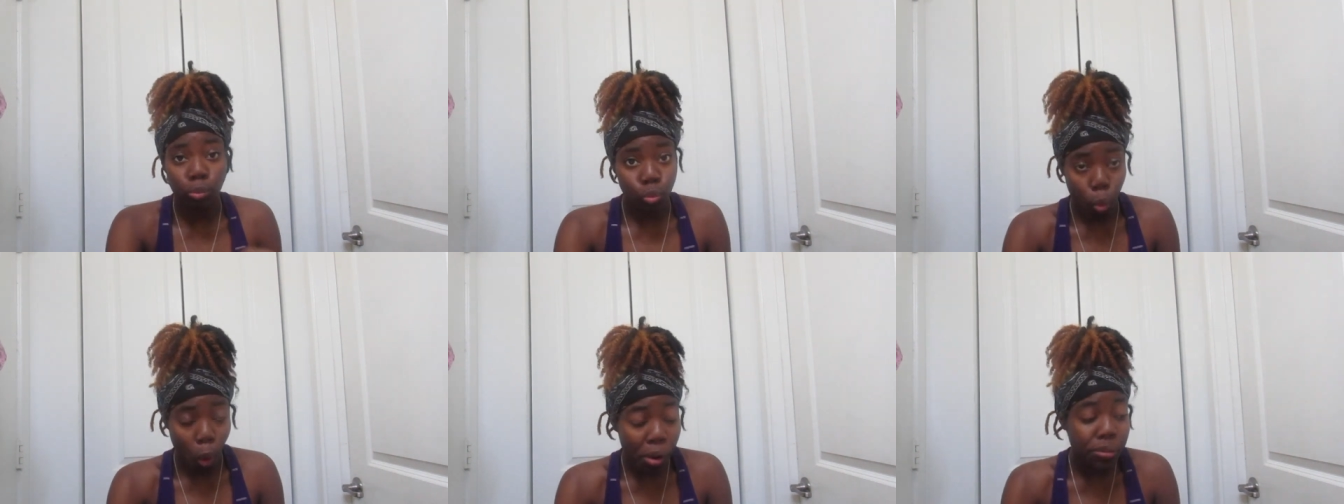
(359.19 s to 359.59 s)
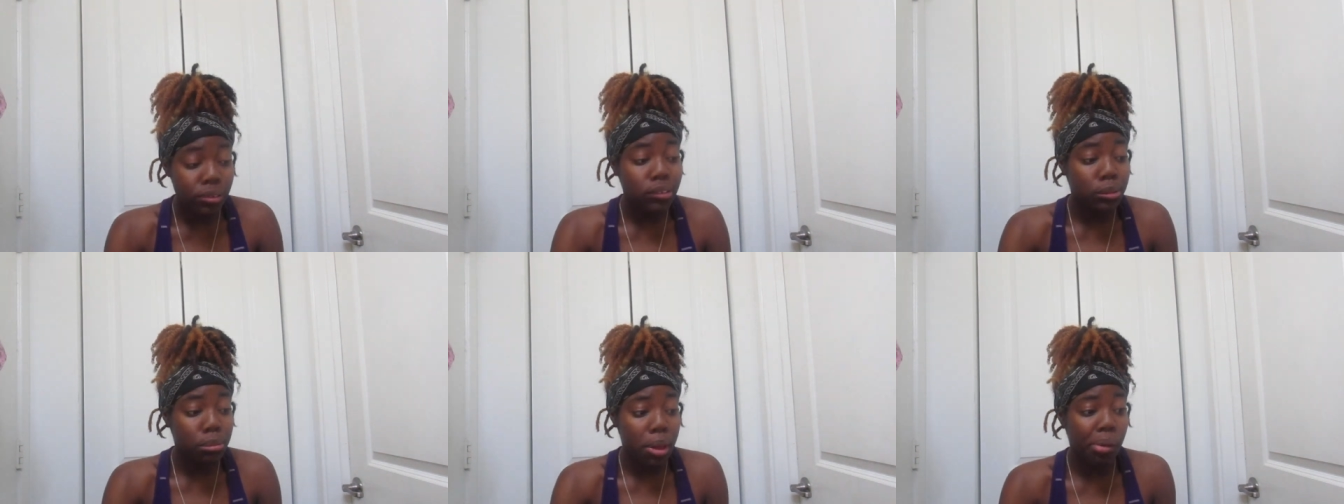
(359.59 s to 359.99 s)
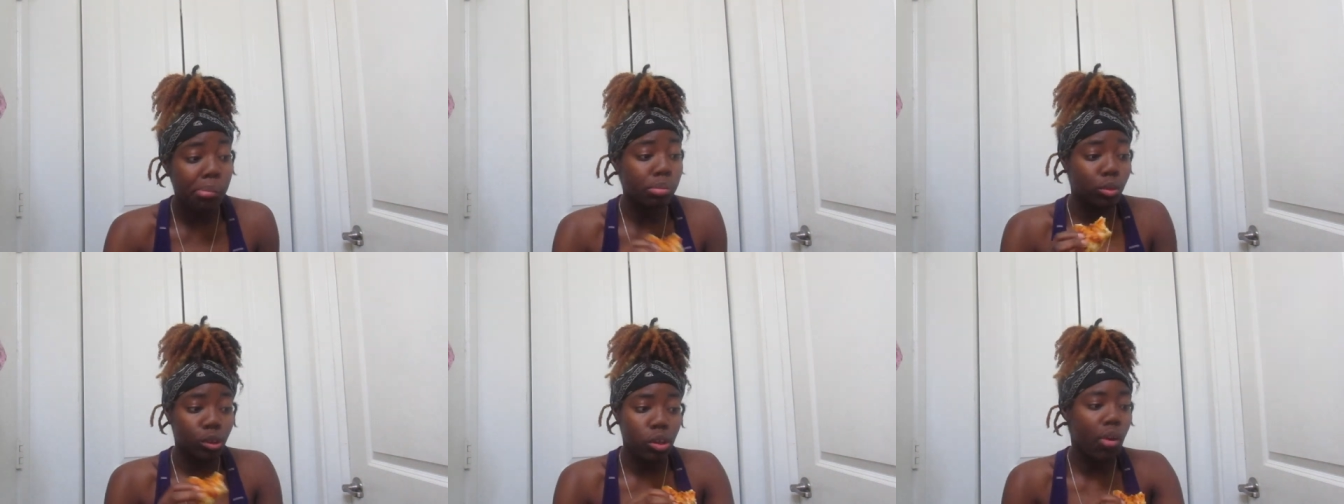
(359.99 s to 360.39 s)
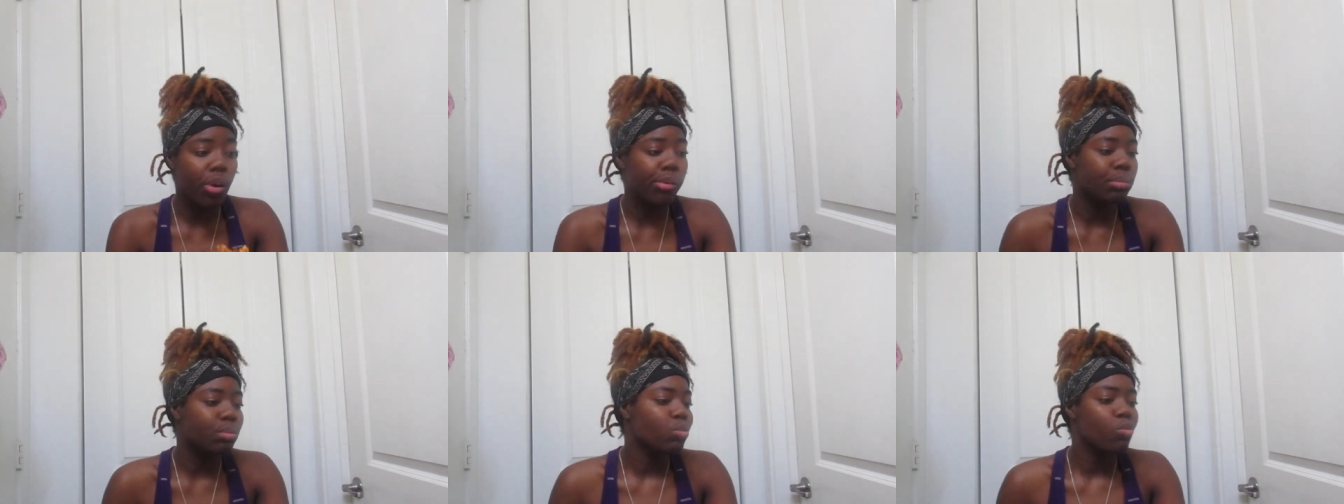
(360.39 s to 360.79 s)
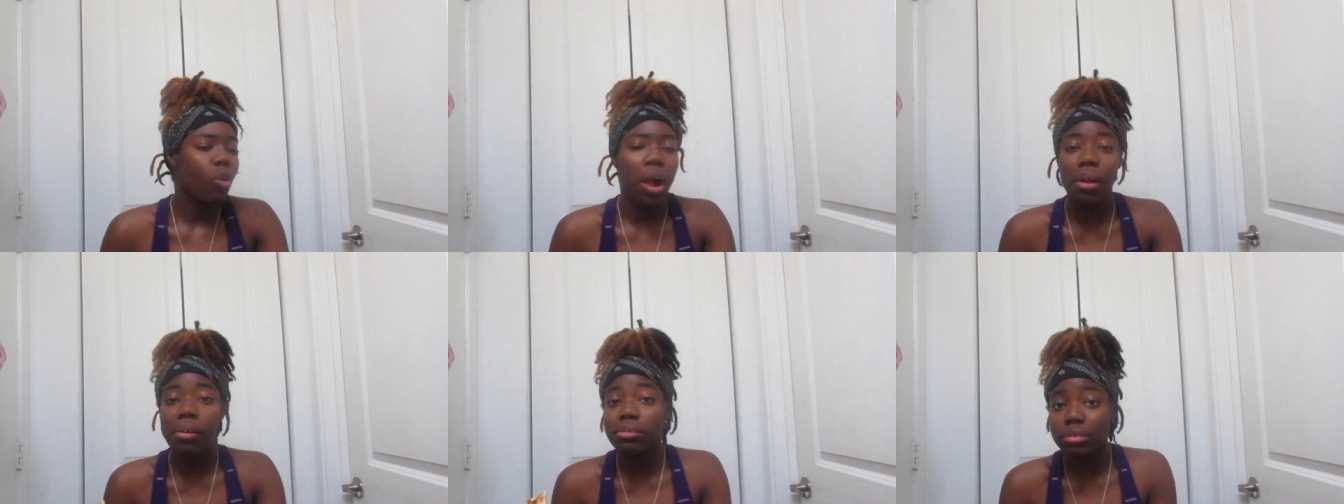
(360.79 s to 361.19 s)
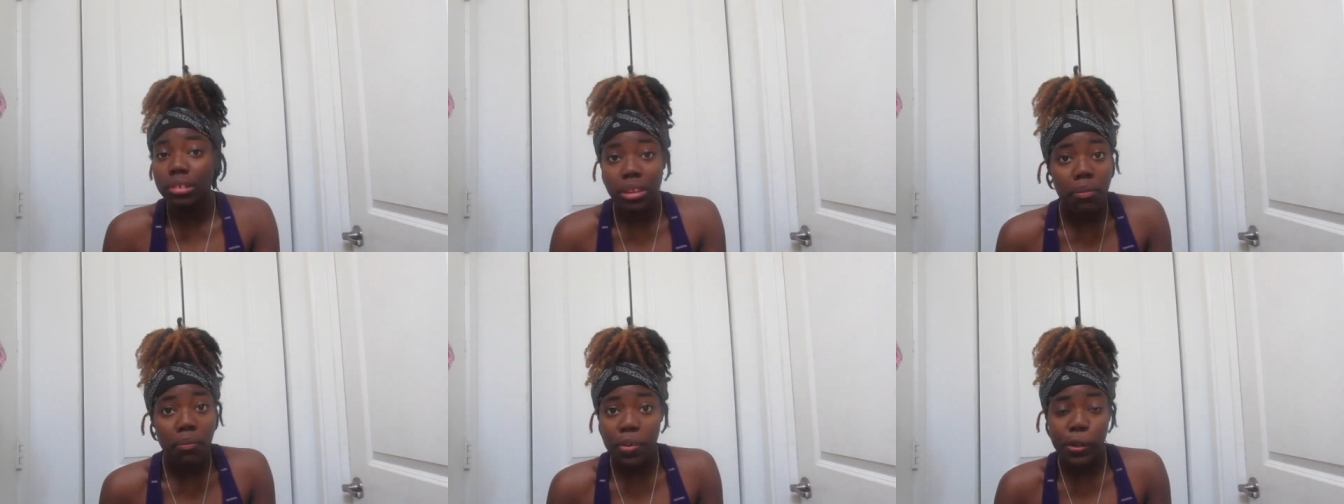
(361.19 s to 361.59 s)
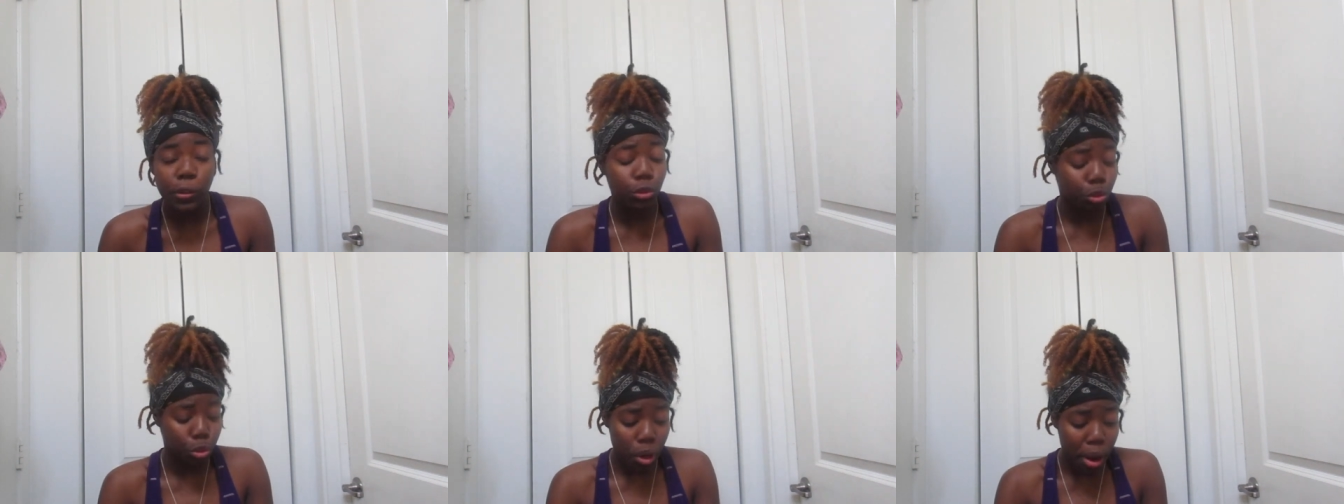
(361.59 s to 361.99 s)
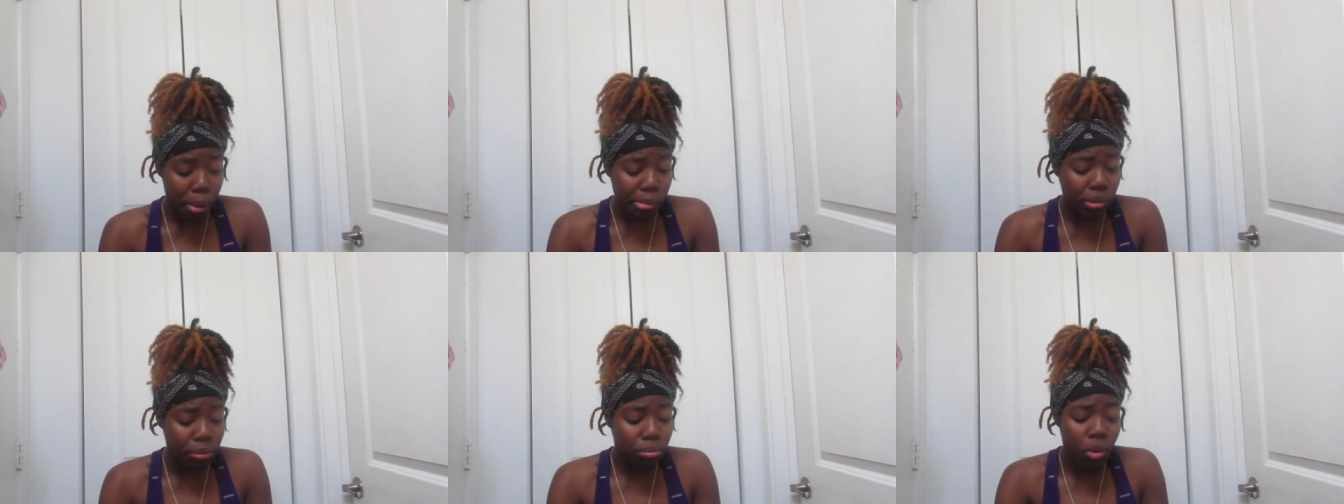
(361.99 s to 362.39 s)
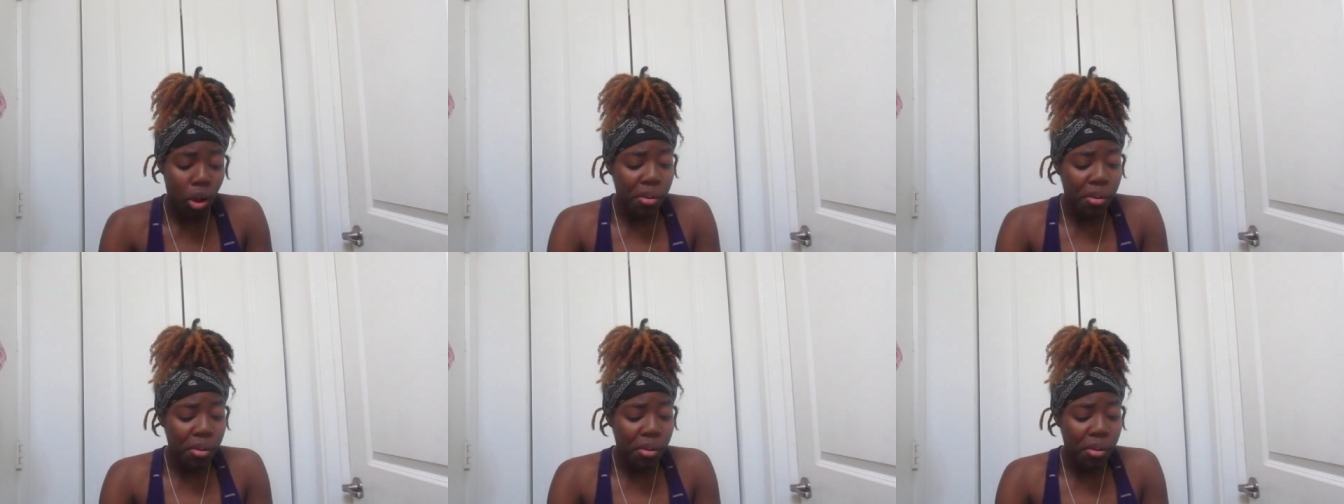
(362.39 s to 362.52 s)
work a little bit, and go home. I don't come for no drama.